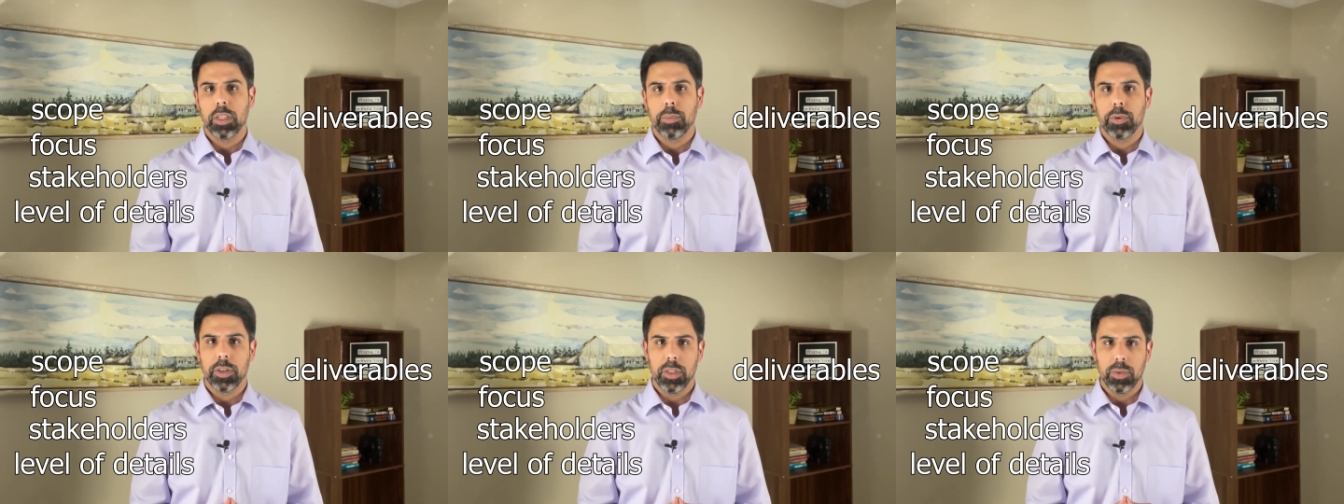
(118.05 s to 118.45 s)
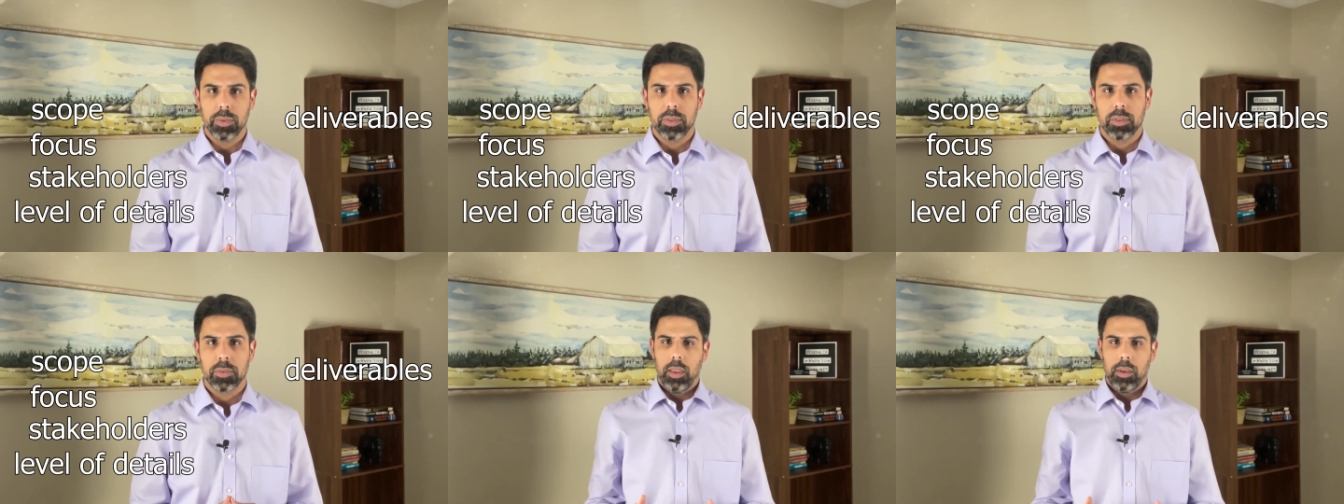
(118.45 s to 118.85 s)

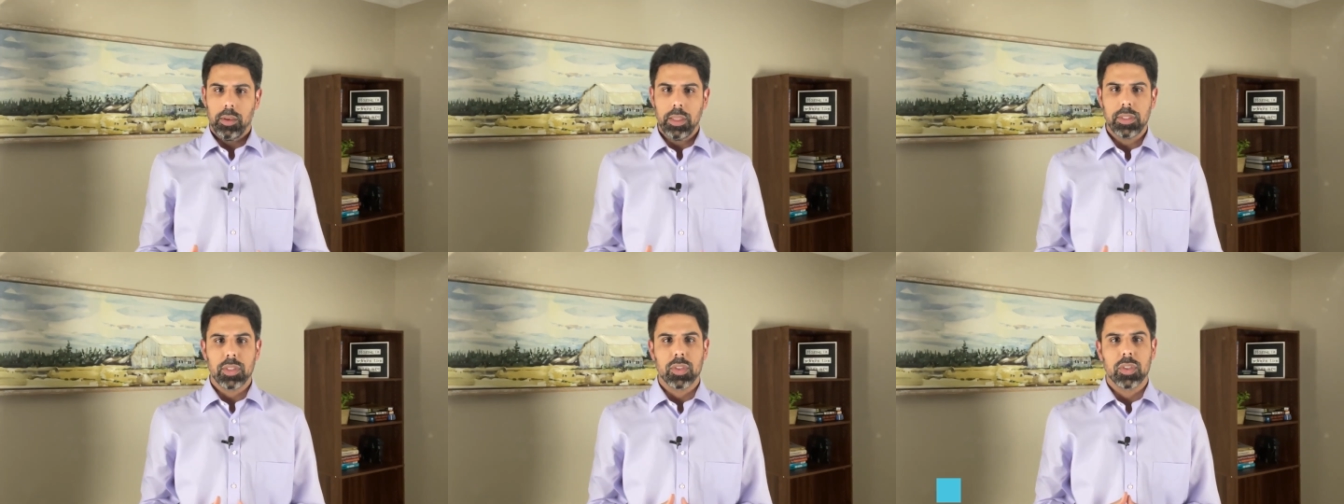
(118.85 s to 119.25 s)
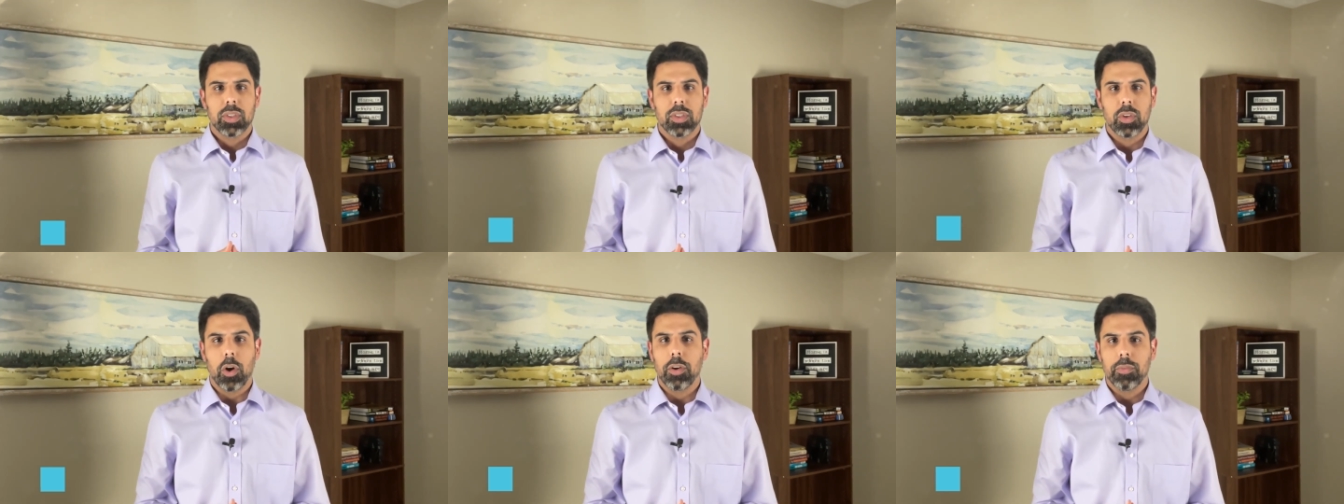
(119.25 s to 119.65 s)
produce. Let's
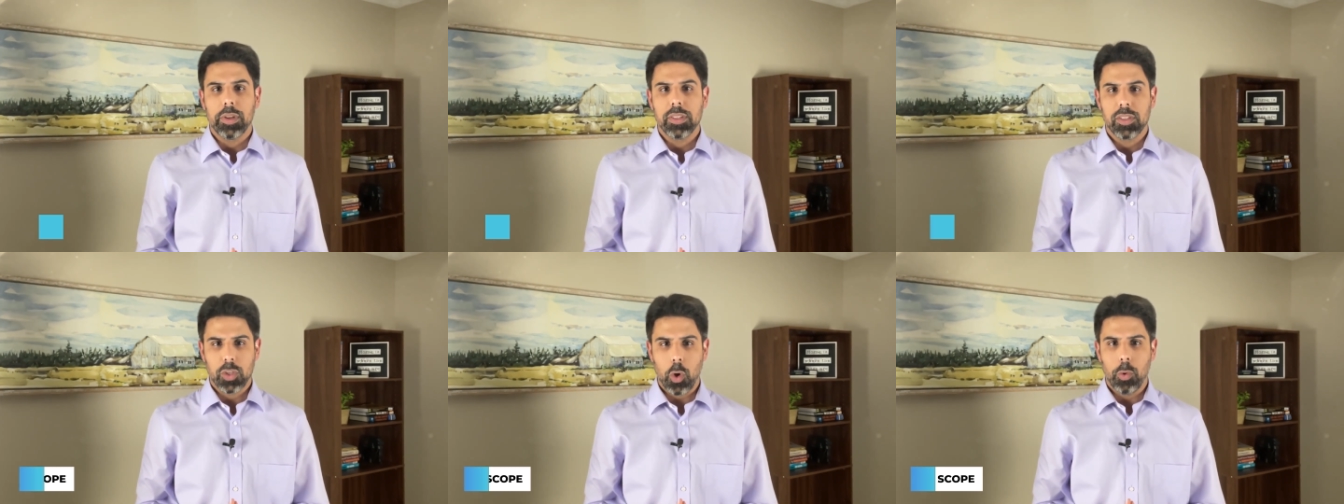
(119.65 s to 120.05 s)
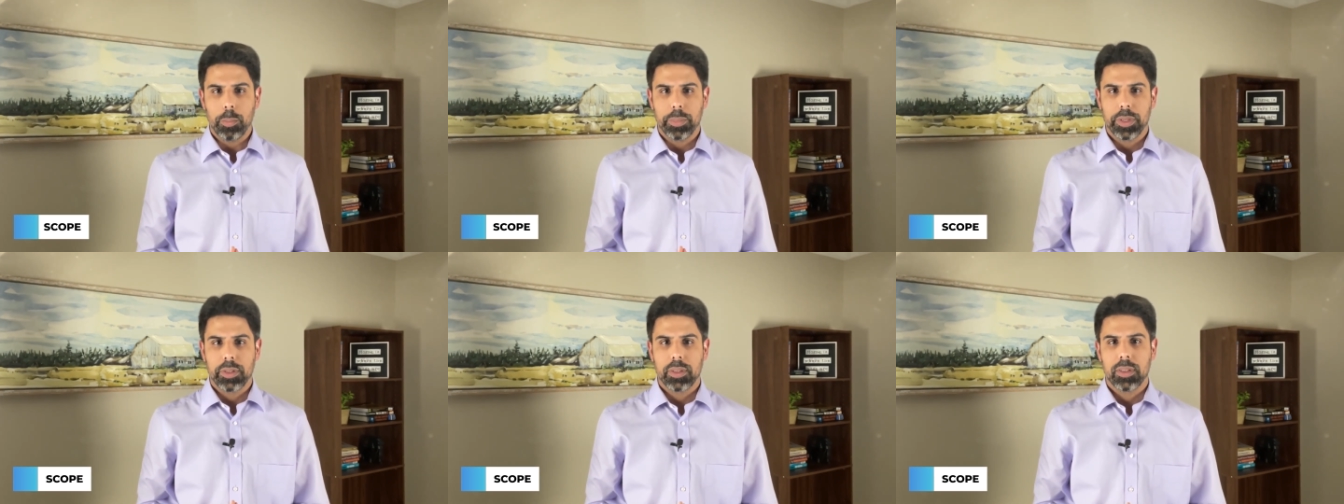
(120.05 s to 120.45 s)
start with scope.